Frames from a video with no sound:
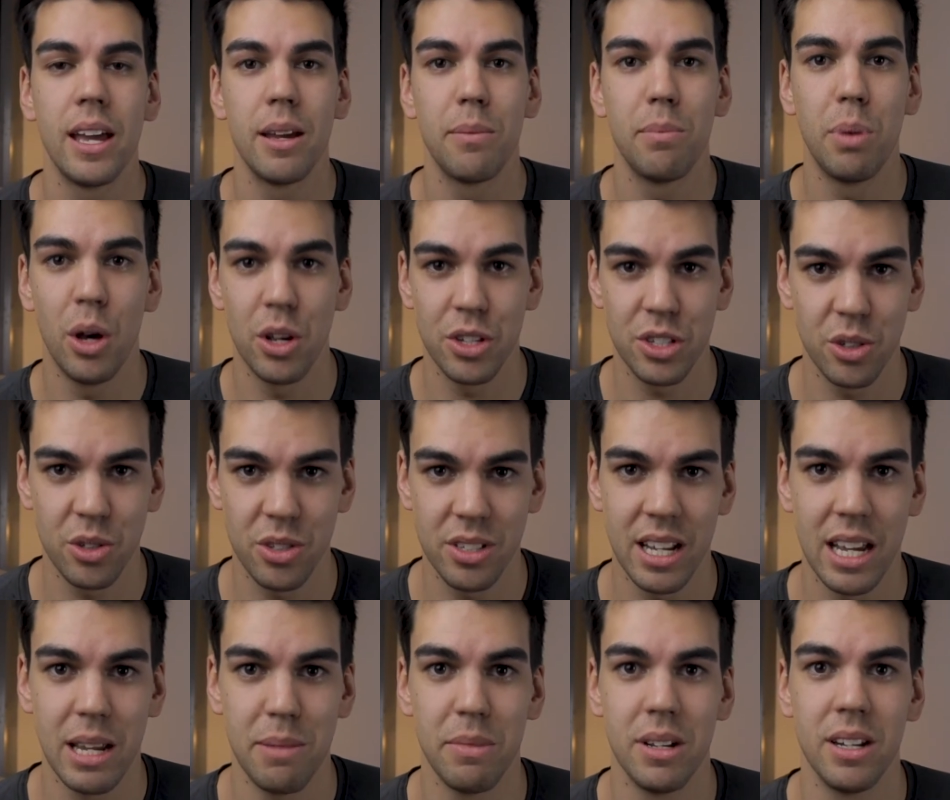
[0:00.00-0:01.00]
Personal
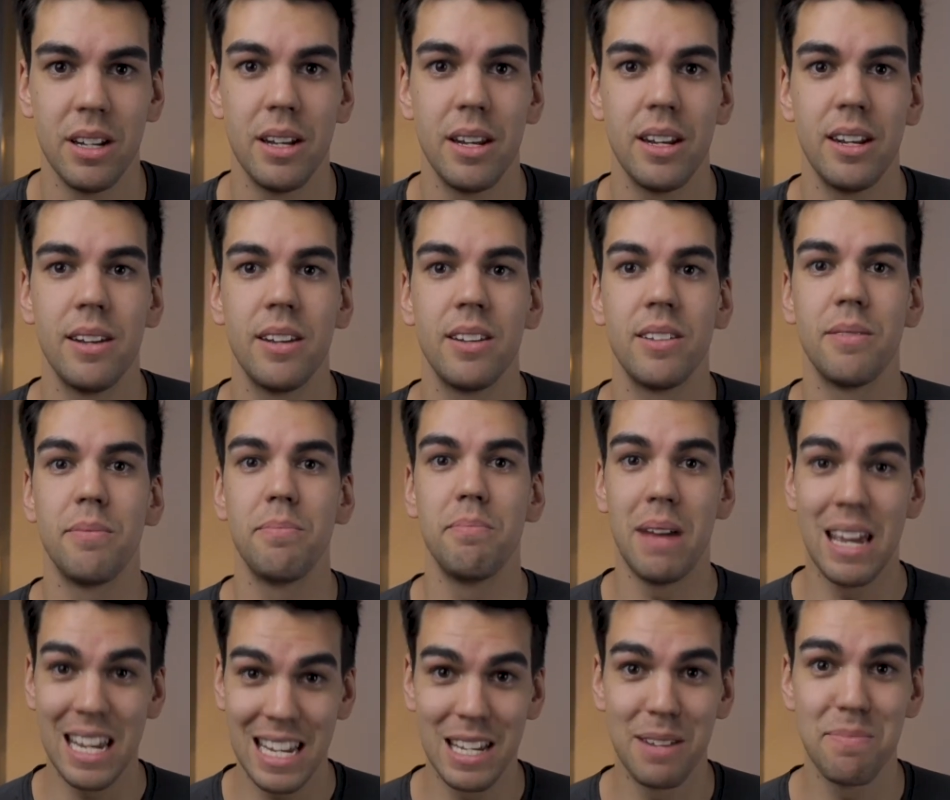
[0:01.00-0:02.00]
statement.
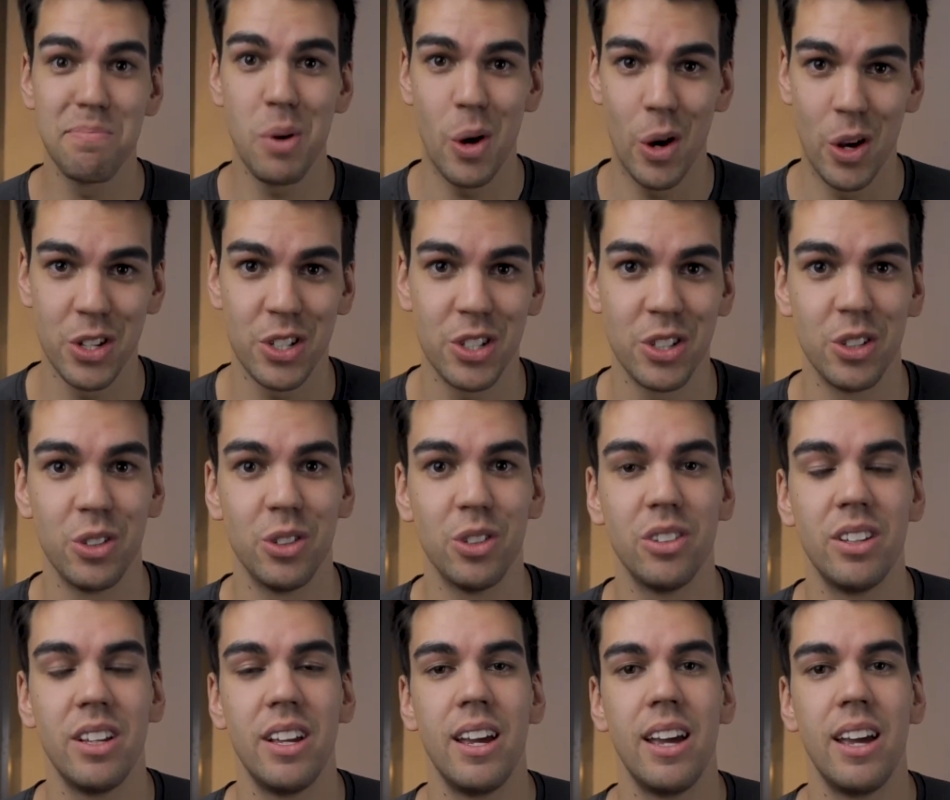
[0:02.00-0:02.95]
Make it personal.